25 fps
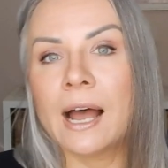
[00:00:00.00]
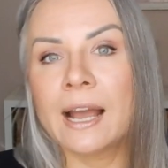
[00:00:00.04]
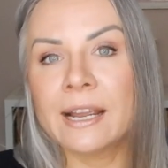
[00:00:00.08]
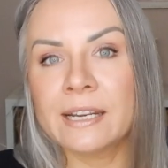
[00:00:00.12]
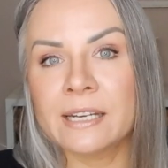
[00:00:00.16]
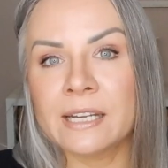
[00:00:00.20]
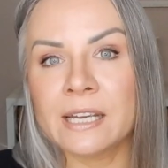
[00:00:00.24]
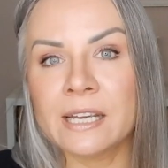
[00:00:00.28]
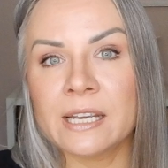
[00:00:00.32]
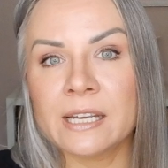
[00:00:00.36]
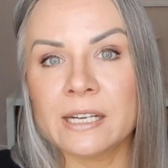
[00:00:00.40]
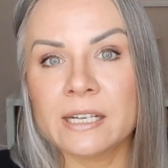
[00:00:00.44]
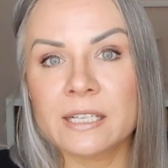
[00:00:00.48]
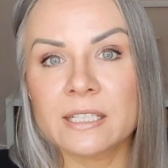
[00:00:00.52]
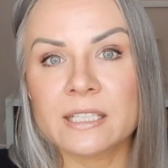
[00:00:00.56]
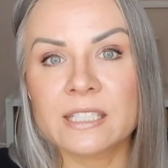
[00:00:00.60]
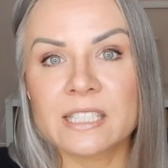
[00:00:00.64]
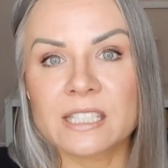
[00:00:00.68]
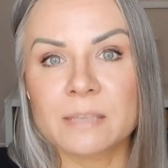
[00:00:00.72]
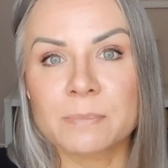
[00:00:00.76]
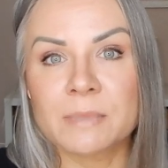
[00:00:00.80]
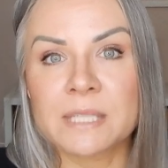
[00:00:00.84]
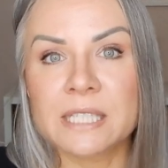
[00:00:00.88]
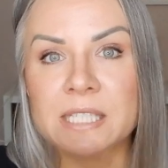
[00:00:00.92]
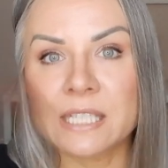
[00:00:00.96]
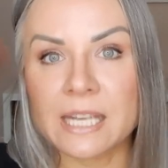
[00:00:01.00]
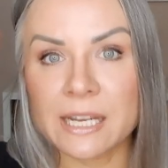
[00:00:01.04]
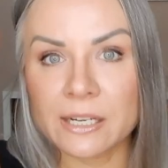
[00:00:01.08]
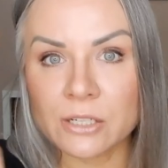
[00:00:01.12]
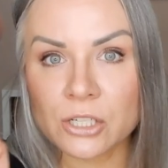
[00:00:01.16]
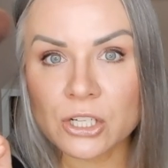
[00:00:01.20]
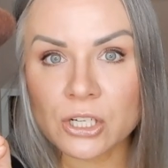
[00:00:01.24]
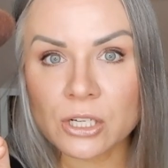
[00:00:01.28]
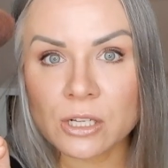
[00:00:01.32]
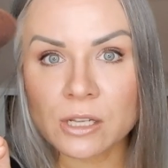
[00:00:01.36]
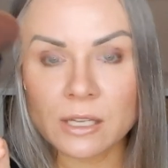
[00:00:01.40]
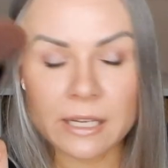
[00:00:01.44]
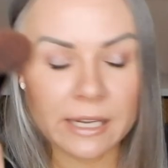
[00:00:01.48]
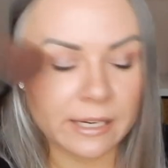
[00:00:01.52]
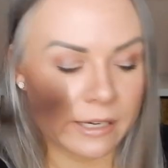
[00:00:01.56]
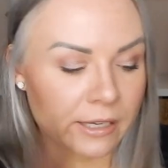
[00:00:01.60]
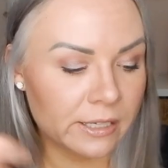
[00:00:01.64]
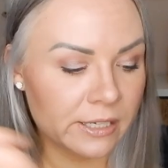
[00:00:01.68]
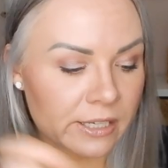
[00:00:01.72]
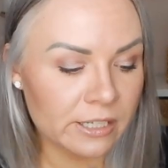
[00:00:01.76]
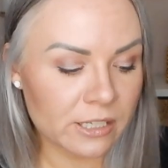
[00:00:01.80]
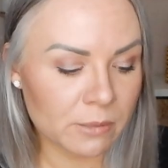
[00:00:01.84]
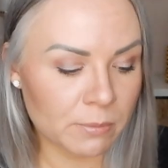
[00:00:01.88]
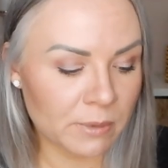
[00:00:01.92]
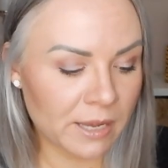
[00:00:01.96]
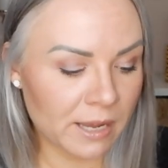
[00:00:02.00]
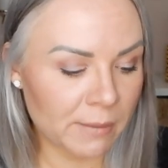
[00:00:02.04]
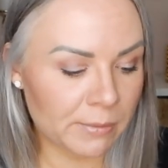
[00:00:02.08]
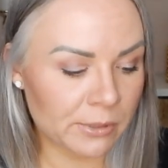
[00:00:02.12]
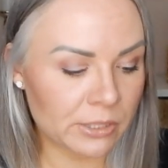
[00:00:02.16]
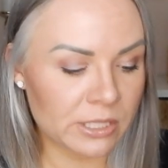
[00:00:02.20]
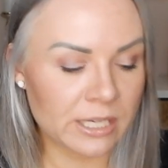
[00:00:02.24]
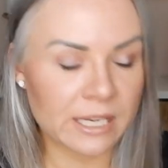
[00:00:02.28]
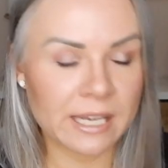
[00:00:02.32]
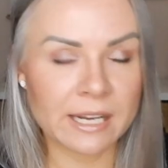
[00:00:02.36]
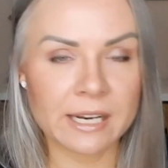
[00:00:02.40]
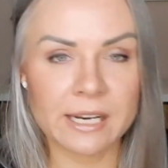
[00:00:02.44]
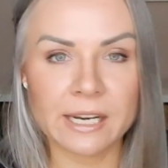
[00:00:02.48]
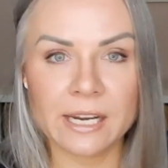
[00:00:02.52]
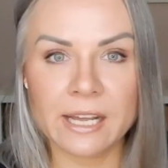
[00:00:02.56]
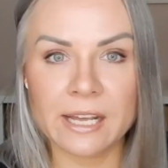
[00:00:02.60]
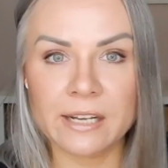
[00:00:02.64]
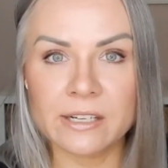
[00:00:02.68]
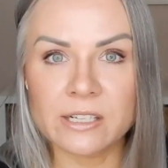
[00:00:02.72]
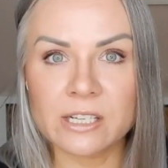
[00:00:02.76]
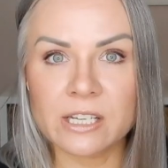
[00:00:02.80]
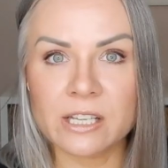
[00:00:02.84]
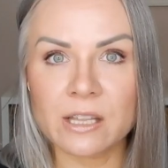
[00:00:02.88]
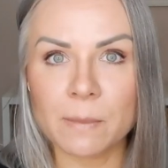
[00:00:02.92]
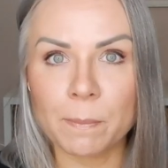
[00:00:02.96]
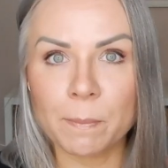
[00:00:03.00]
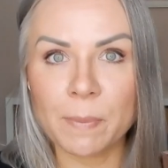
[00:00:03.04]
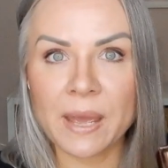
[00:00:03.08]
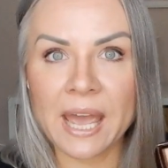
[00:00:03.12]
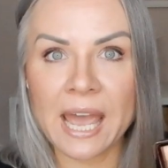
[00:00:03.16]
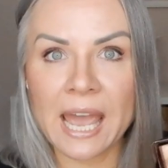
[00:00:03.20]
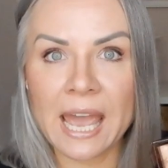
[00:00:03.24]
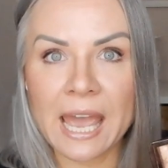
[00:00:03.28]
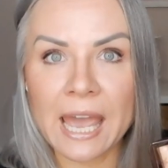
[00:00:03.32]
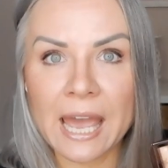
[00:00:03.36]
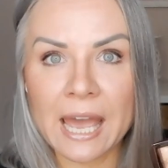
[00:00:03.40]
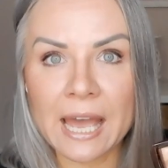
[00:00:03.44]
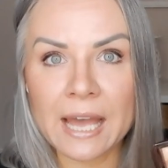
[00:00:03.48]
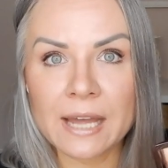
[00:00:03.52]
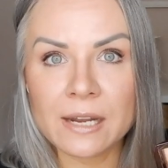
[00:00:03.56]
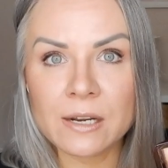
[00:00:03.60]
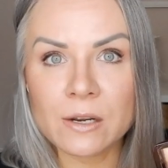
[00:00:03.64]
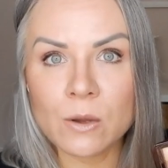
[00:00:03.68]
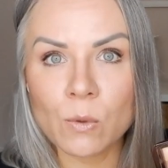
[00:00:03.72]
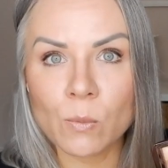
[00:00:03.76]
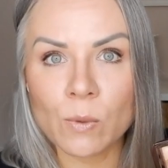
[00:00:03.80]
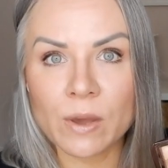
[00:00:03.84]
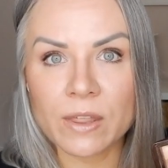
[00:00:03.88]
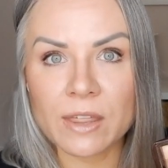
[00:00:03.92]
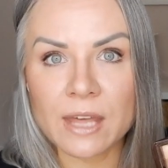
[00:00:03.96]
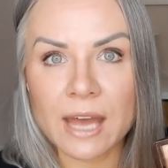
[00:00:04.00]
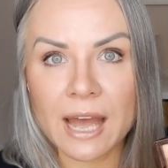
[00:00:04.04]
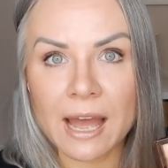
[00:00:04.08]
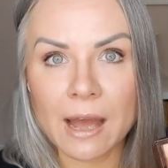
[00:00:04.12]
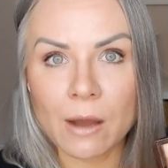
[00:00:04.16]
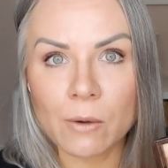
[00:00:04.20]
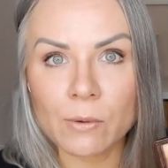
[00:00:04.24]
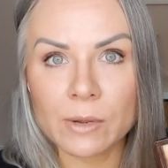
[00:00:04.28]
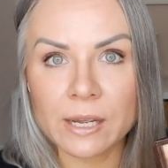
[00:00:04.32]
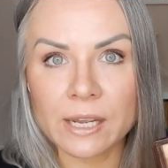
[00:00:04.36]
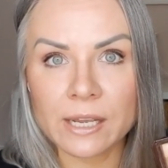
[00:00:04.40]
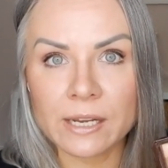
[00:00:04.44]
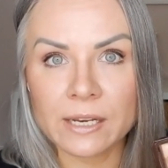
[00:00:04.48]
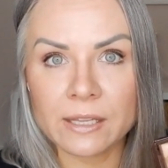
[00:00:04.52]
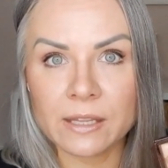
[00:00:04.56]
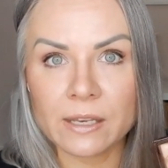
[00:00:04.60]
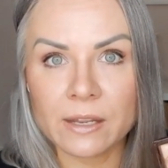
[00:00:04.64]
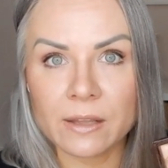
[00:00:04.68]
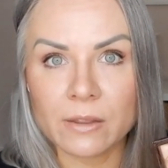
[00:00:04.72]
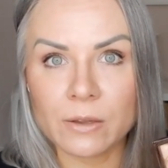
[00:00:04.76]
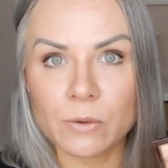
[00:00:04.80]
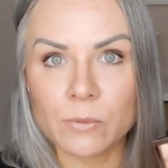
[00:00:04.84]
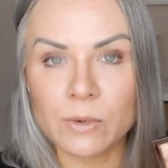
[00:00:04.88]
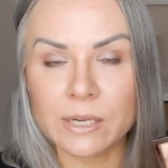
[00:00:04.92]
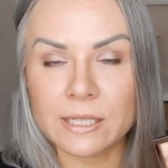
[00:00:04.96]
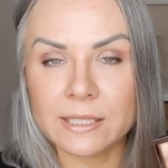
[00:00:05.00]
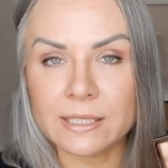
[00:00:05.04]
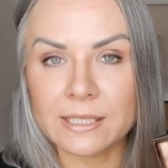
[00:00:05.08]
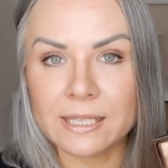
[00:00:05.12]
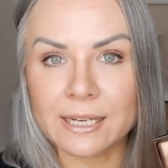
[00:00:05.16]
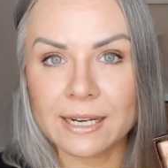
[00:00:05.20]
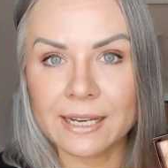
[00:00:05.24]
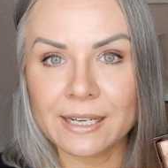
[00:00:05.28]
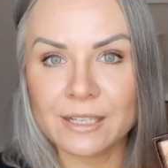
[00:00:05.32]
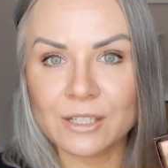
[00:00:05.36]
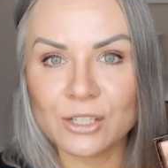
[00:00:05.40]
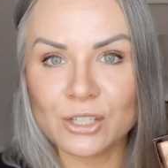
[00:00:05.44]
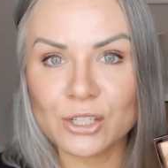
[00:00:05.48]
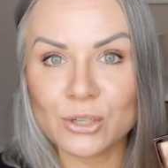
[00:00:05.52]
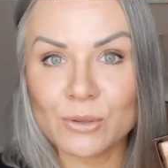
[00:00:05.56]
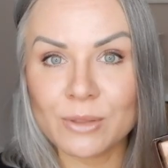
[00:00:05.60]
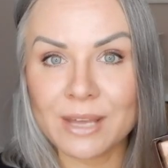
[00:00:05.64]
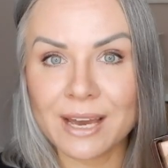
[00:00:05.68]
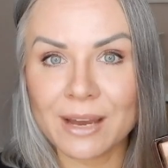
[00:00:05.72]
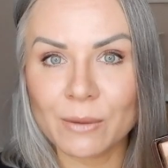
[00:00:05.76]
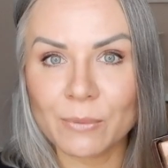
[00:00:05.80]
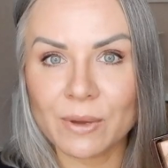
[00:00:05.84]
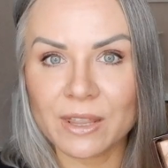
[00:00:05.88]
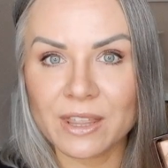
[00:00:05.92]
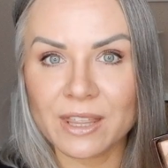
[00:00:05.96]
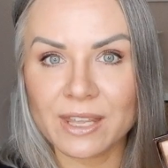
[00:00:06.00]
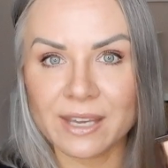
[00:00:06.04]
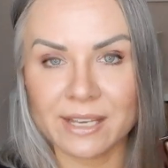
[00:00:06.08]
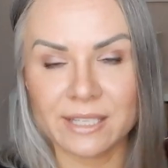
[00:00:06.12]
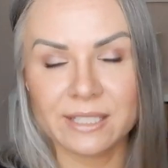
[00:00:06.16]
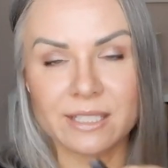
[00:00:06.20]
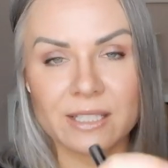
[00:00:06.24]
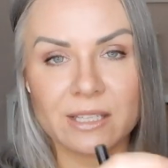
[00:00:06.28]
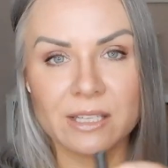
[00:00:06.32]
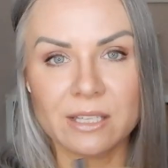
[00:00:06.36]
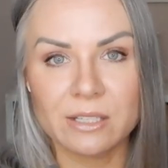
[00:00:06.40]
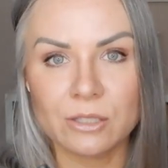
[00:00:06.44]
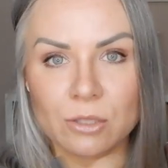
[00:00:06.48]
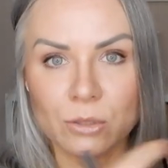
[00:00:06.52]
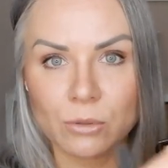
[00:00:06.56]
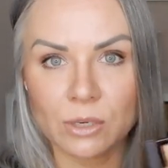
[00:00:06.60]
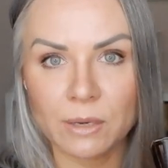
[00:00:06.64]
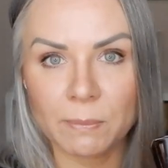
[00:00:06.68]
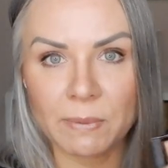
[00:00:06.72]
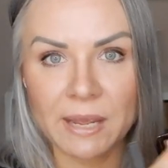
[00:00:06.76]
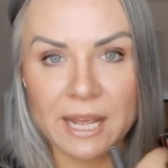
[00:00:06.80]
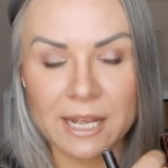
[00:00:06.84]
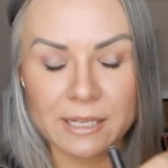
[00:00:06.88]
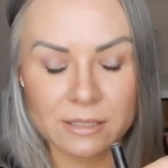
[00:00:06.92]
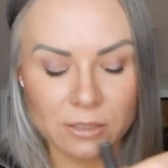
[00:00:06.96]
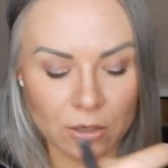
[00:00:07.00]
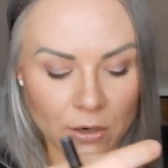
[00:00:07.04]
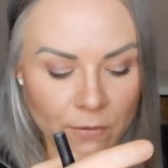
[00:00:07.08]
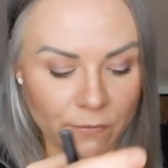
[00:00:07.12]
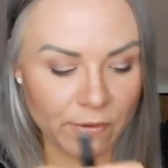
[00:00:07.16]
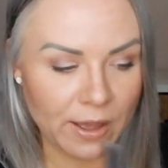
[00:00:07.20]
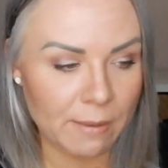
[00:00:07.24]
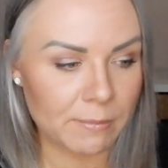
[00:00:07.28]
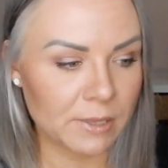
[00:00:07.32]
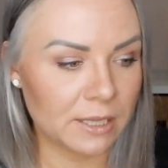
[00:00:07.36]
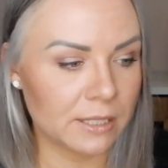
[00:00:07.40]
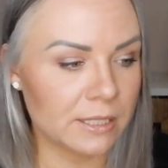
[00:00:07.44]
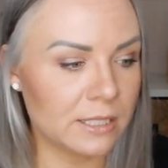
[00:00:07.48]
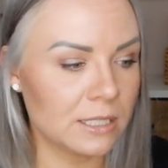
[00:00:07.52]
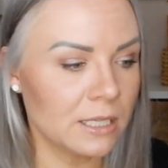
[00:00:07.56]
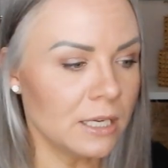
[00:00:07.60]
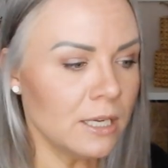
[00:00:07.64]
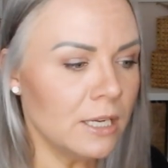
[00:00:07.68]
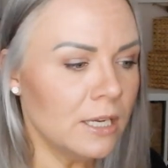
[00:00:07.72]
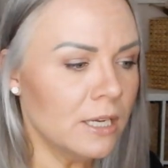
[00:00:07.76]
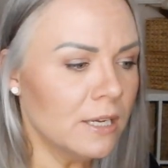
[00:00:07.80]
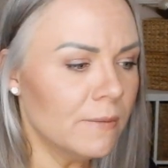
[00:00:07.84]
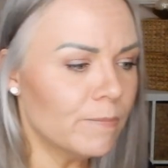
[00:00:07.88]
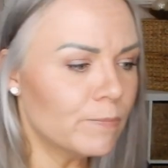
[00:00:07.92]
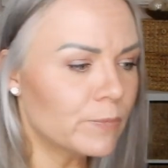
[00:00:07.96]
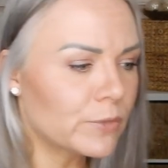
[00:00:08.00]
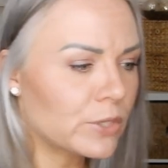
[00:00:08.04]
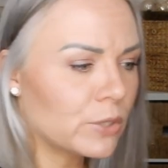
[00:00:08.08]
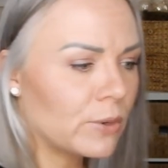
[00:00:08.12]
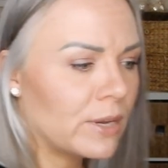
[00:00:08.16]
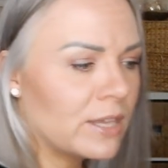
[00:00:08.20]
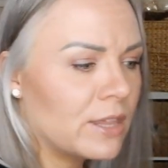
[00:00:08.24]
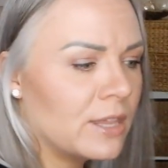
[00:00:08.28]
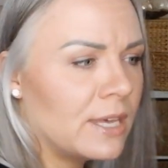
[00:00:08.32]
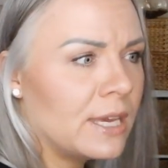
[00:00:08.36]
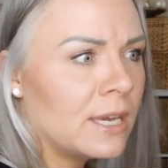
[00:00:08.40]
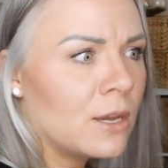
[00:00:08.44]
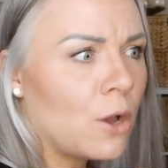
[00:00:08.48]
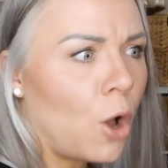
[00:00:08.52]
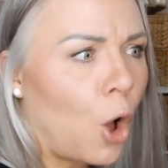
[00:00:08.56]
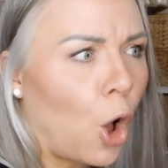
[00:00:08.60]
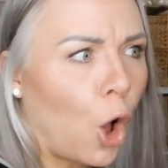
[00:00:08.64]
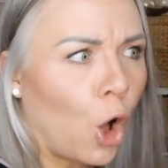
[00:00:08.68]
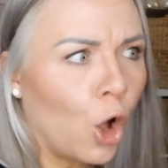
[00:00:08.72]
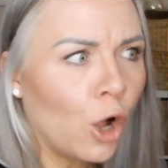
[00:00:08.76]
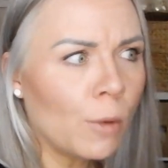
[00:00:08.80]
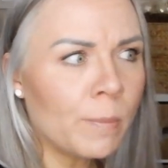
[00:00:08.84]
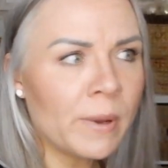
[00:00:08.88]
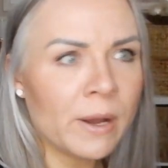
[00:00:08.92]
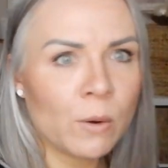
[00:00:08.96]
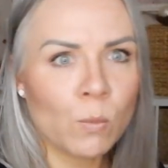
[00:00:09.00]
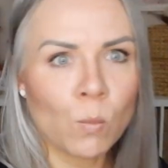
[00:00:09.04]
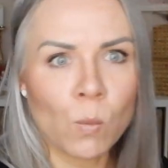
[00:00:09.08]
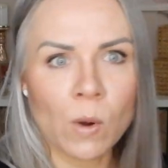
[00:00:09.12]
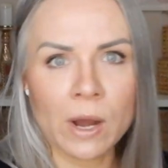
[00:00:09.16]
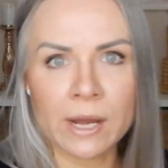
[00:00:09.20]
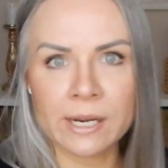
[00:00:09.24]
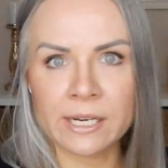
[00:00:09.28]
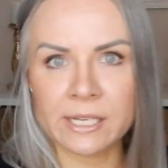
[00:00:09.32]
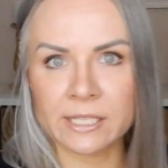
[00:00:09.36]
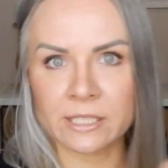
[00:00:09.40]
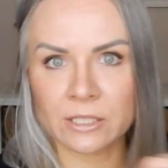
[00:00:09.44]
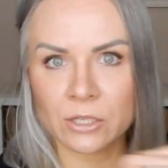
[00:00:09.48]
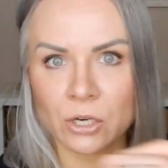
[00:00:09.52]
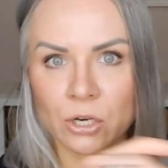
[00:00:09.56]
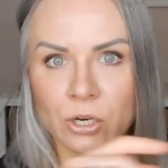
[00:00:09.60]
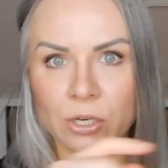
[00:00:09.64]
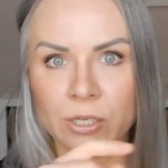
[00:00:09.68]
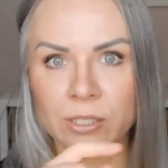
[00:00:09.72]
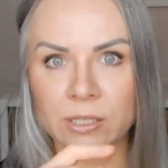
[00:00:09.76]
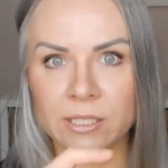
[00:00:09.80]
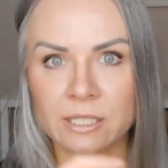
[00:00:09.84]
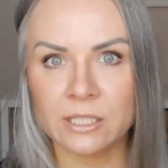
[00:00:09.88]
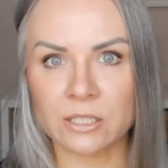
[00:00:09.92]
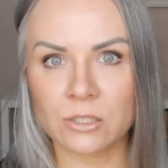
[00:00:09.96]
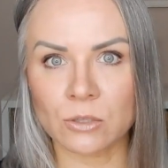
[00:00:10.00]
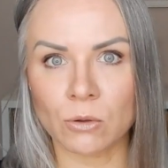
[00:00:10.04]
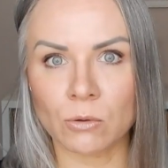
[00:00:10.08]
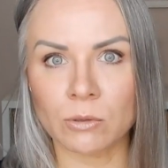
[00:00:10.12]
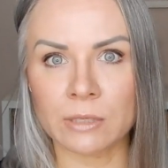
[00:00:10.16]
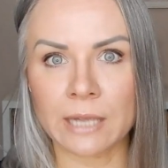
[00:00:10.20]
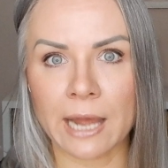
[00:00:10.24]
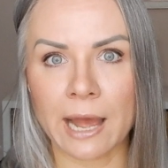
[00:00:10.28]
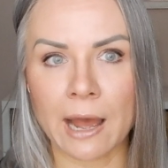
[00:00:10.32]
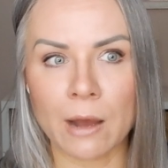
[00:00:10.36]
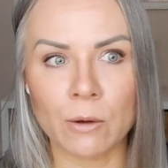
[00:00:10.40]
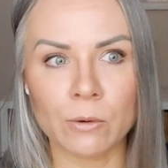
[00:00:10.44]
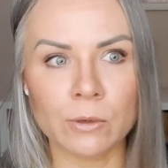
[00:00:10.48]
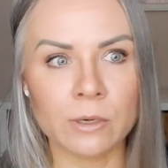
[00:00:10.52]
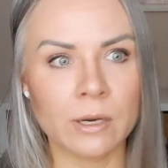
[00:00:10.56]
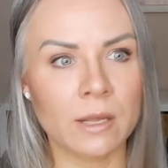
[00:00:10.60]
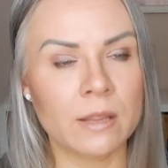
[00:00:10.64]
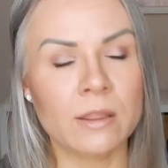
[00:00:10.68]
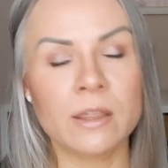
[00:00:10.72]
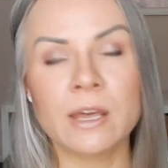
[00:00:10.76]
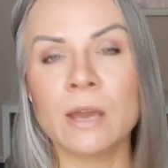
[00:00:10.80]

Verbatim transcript: I need substantial and I need to be able to get it into the pan without hitting the other ones. And I can do that with this. These three pans are fabulous. So I think all but one is currently sold out.